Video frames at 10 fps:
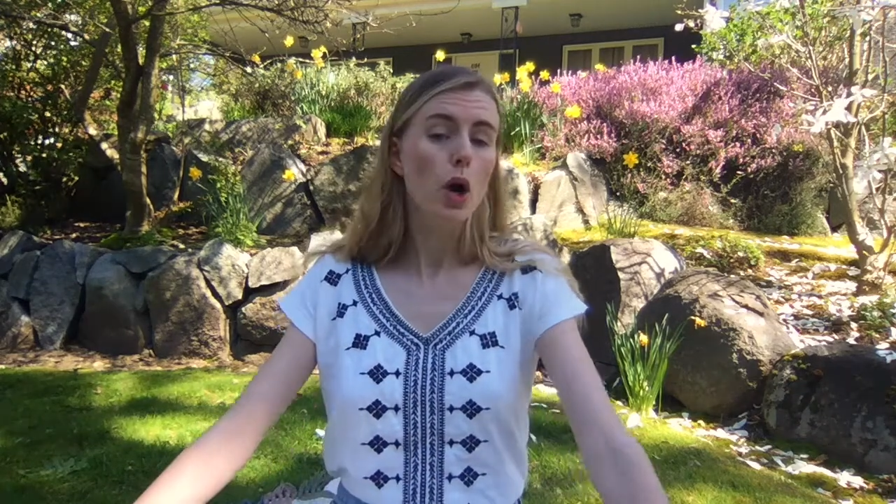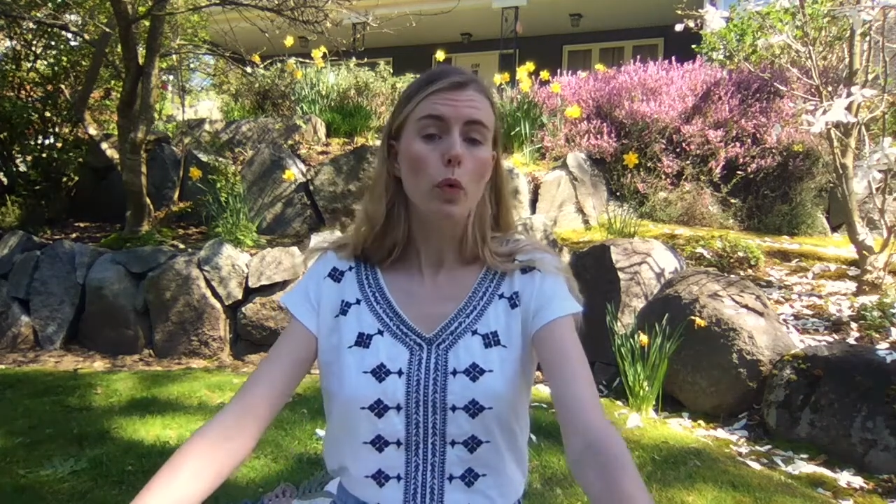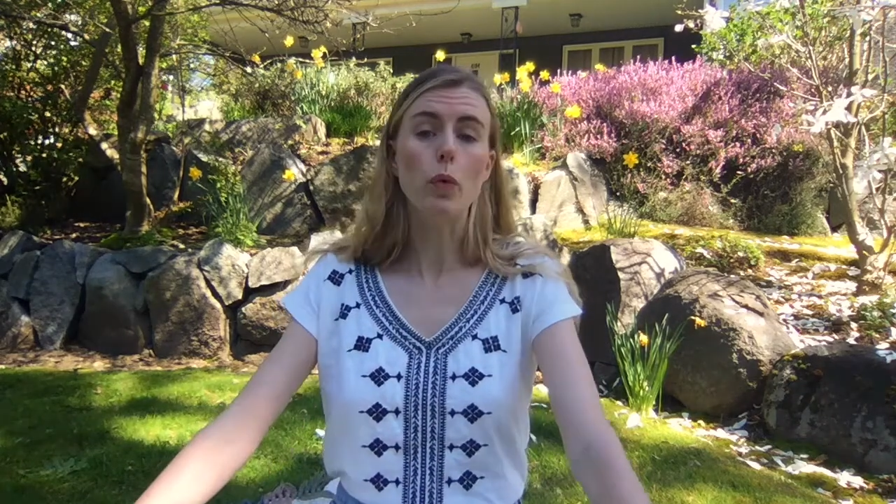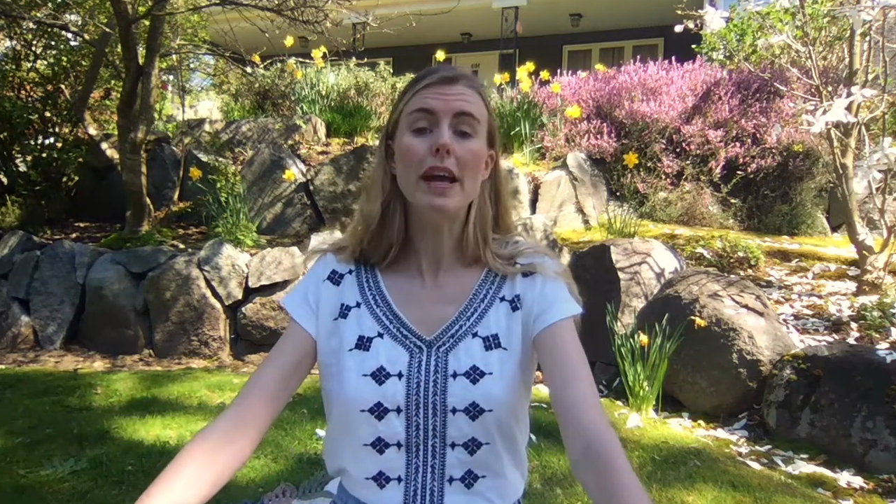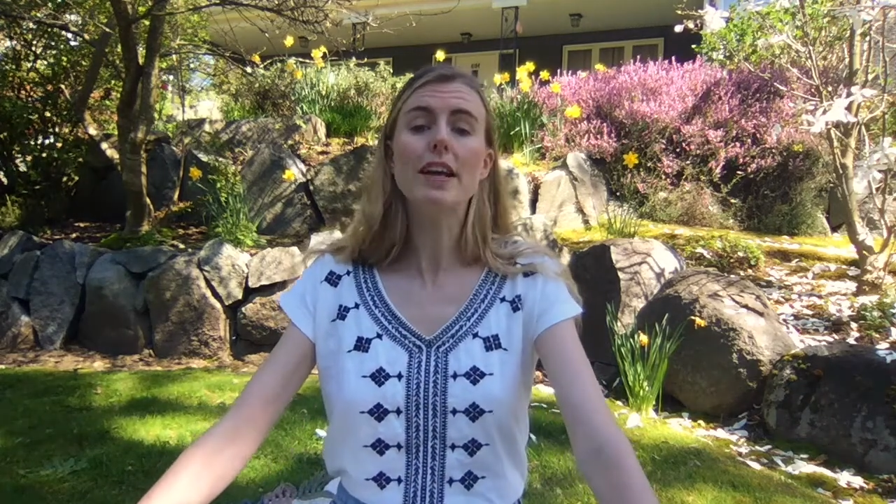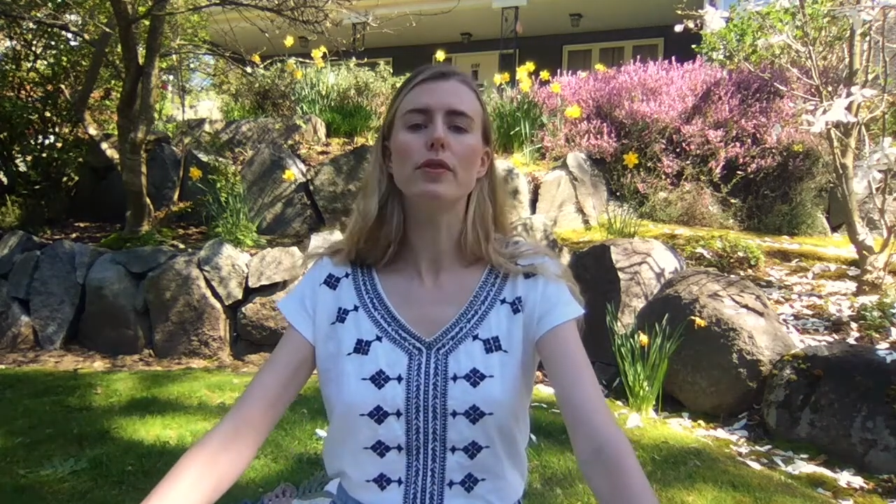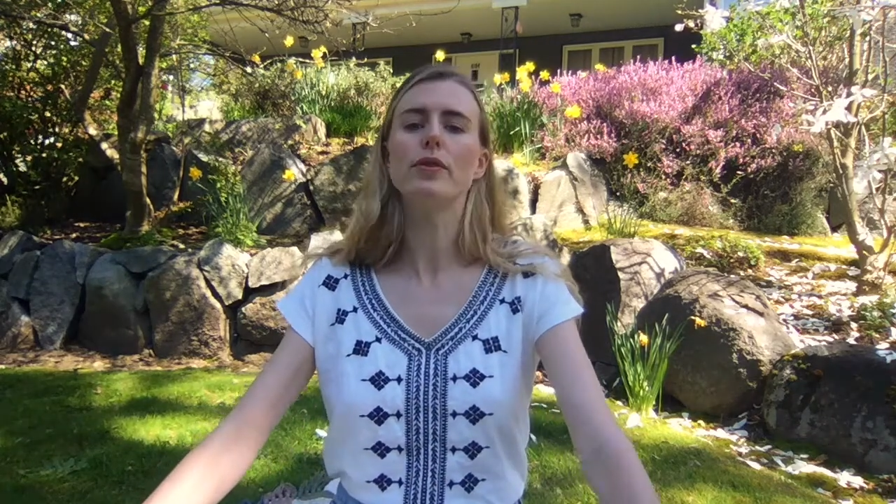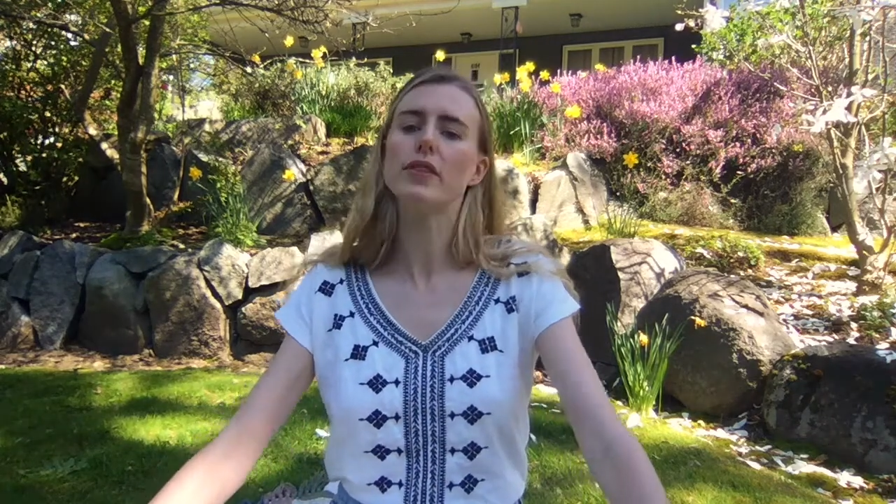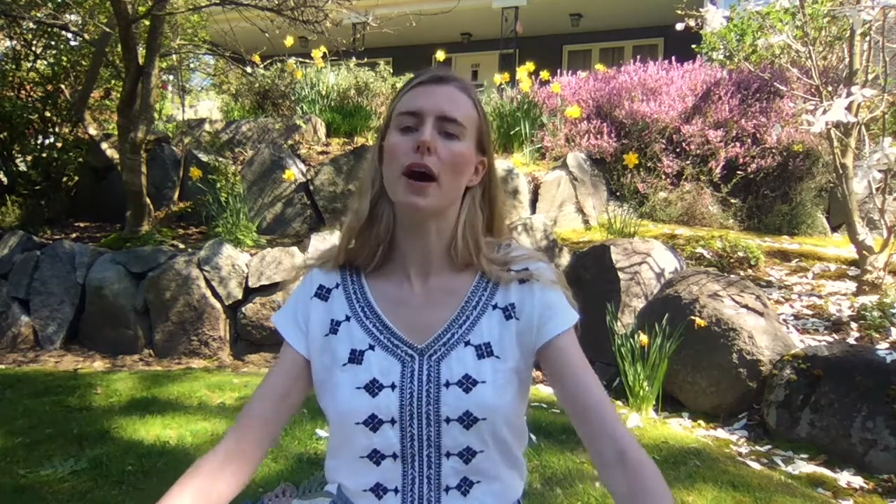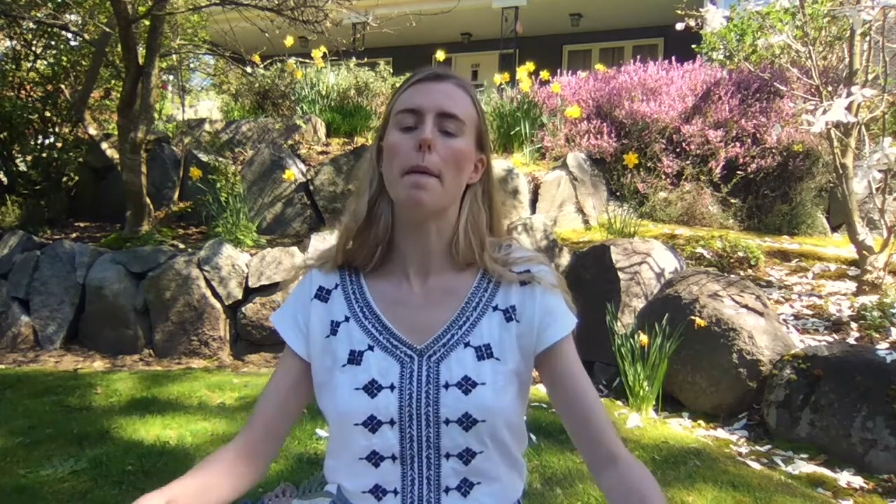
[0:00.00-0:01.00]
we
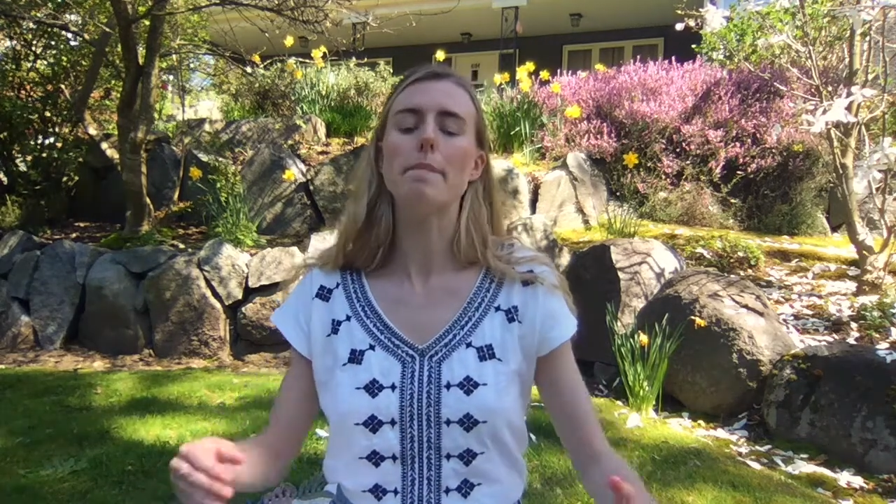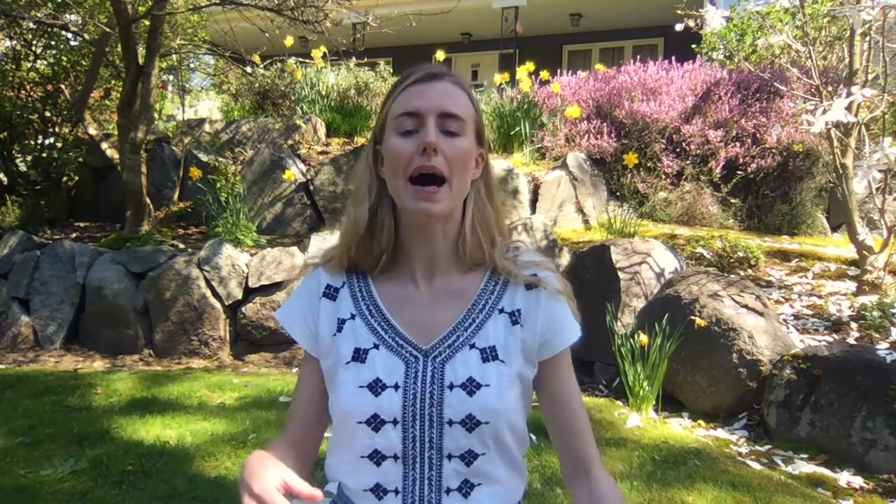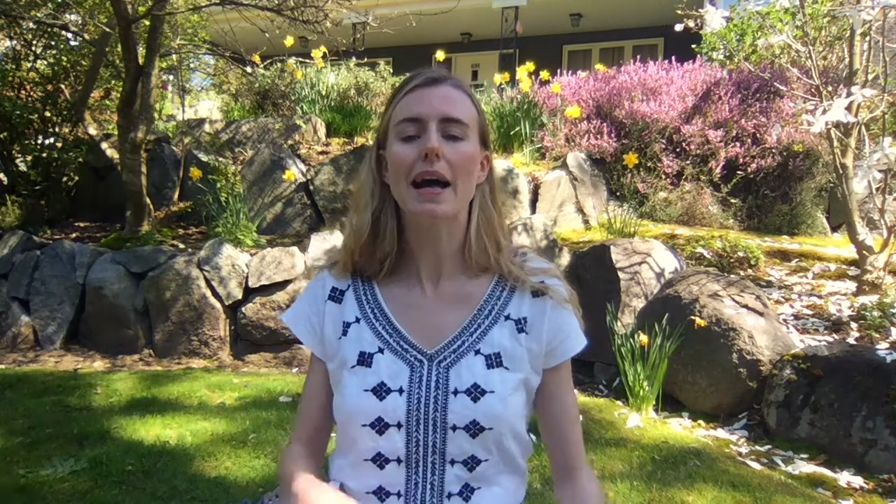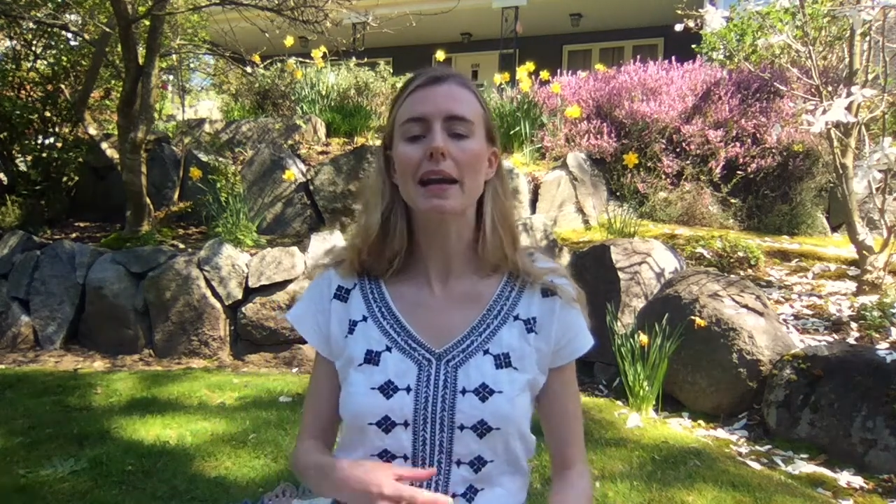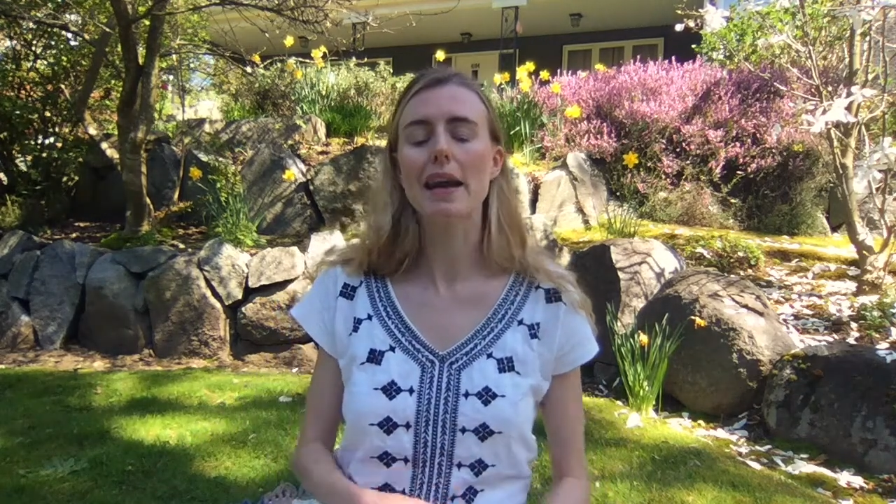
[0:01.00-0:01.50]
used our myelin